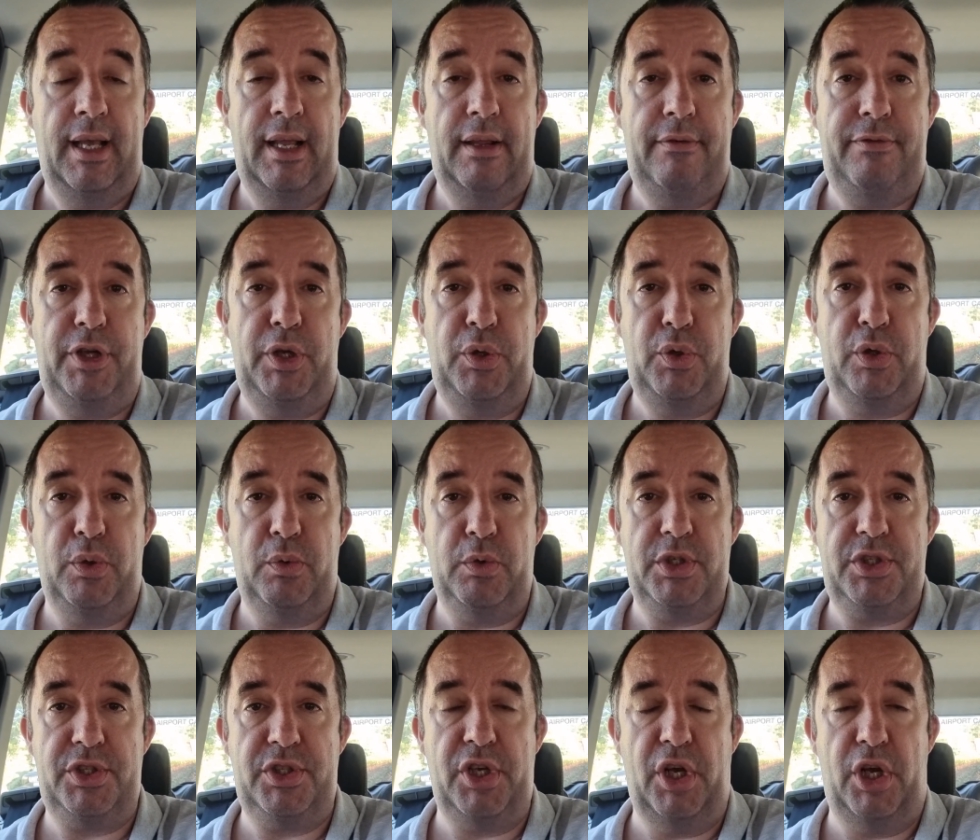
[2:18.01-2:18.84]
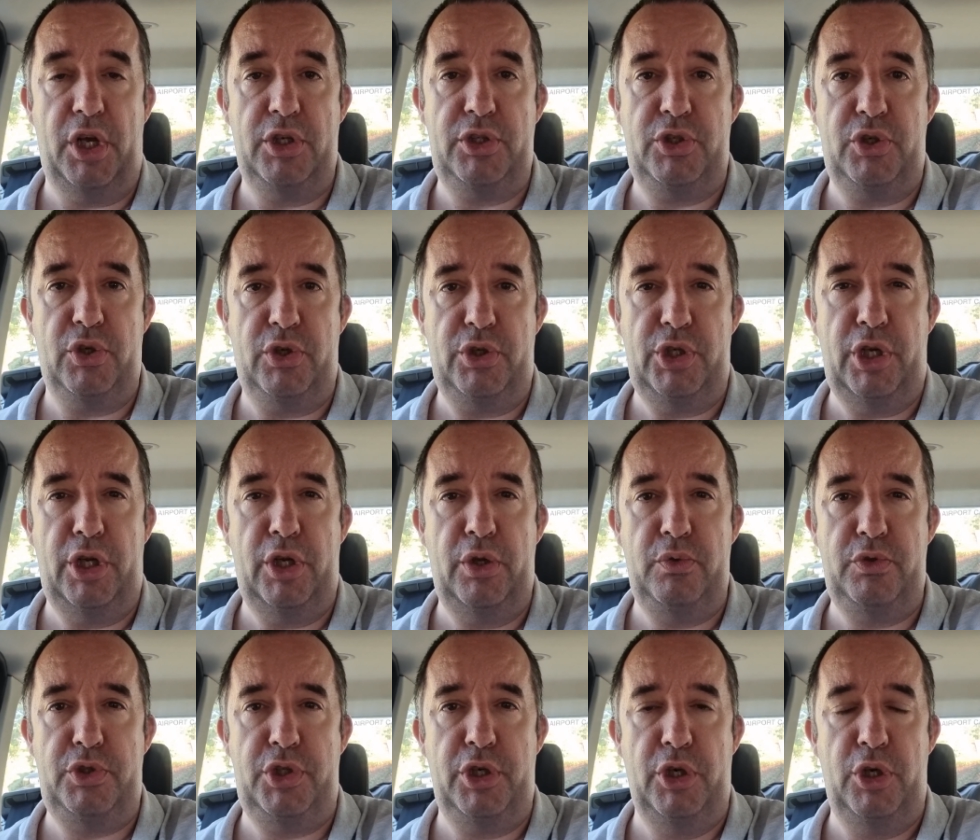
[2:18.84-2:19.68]
If you do a search on
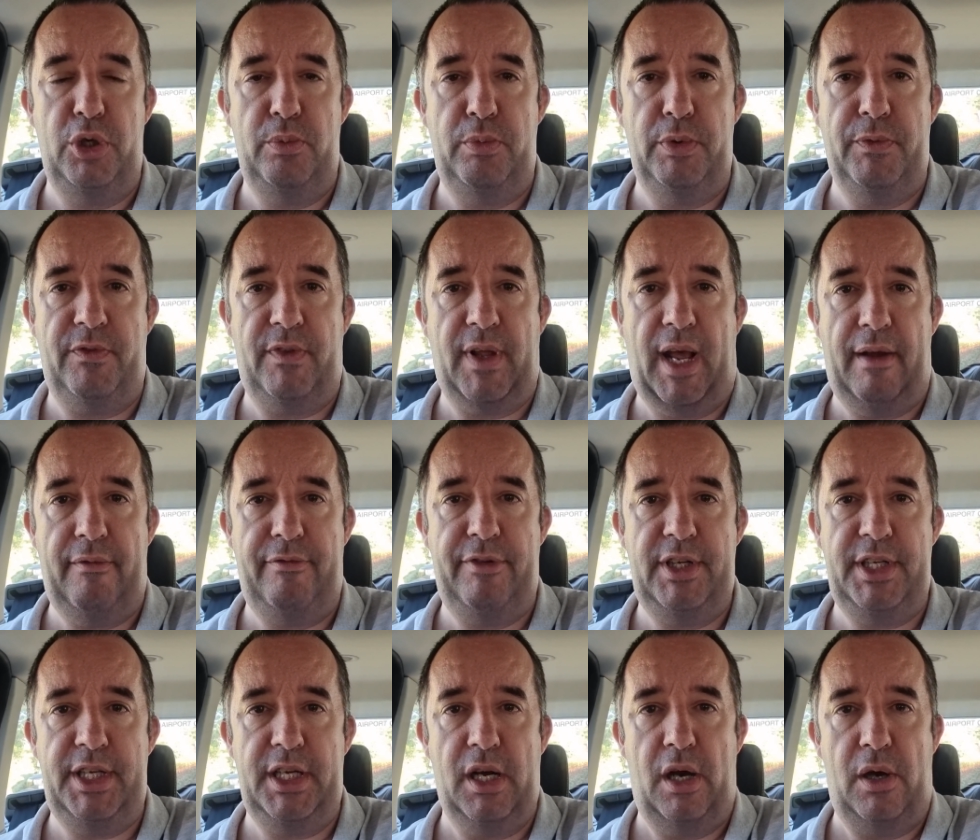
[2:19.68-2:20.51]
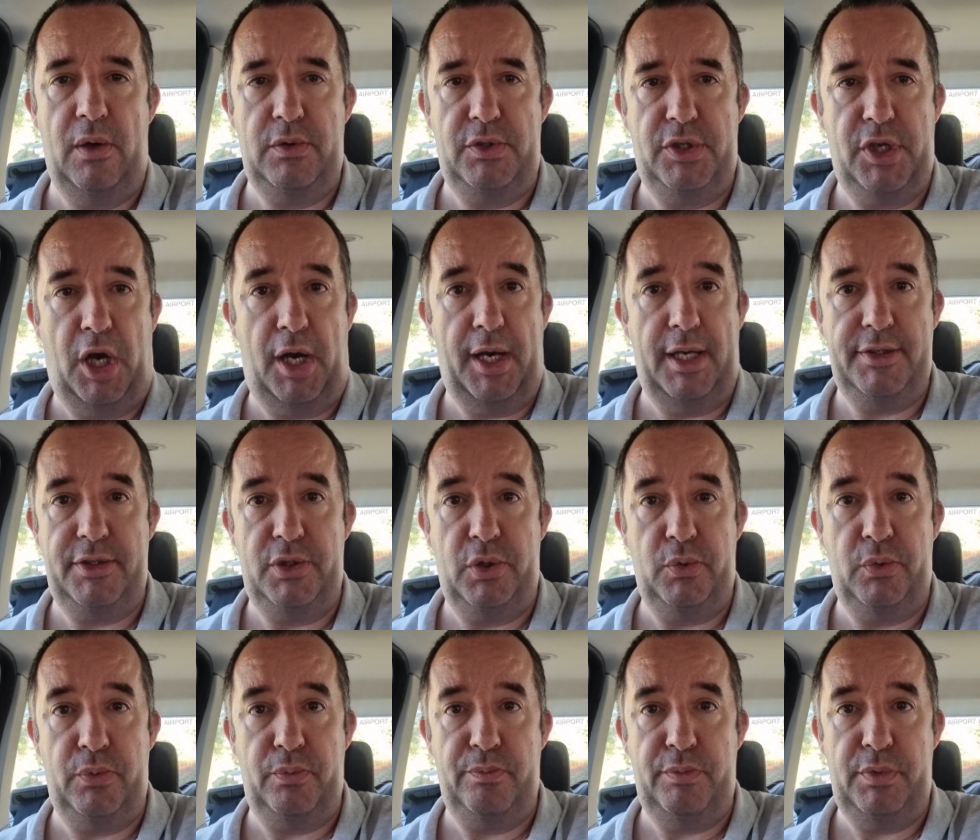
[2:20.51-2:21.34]
YouTube of that video
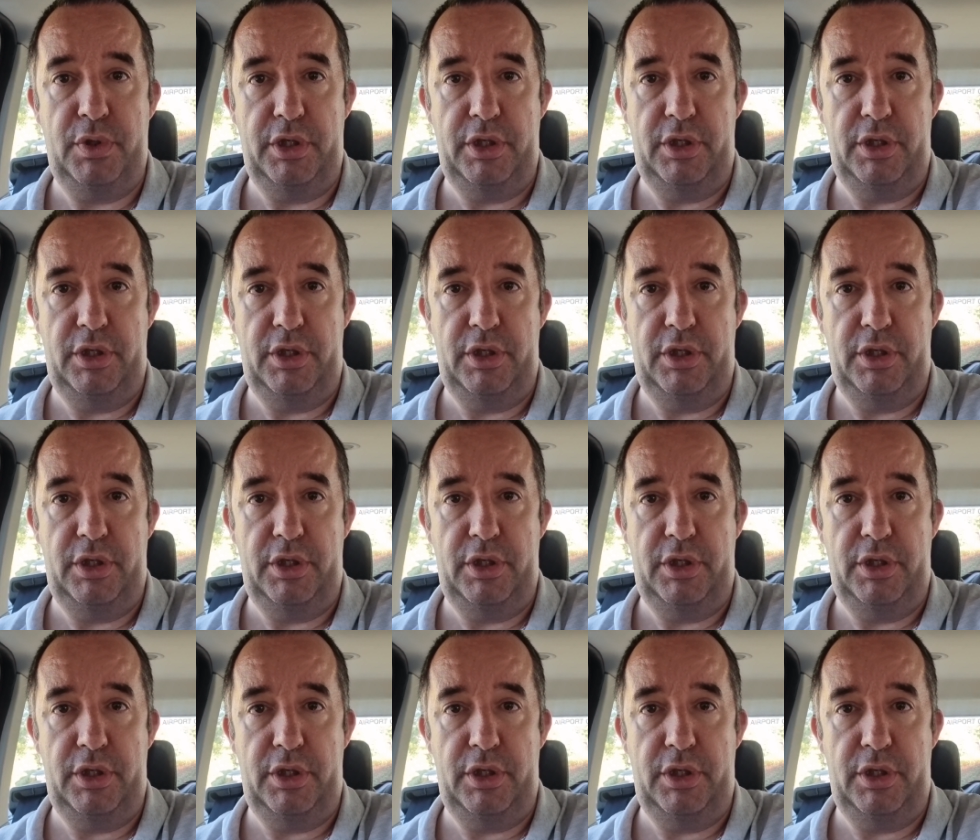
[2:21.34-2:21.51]
title,